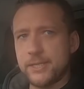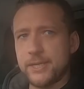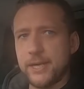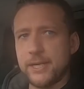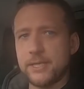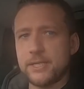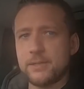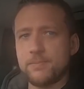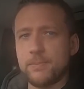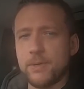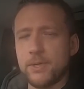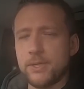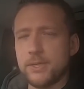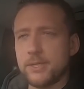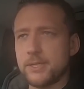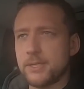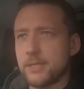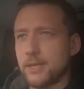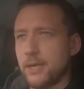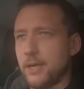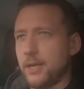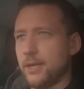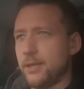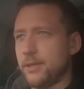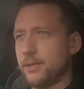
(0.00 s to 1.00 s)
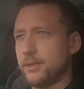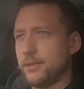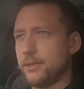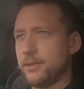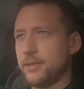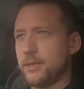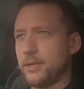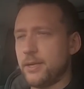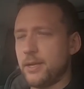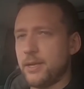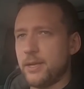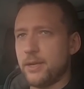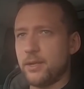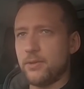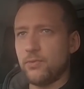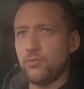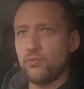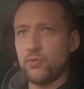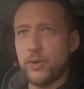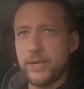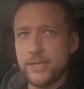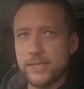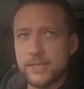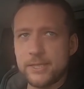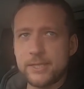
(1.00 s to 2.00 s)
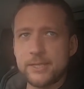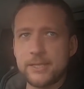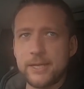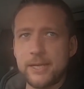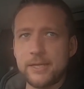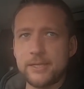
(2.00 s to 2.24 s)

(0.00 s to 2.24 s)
assessments and risks,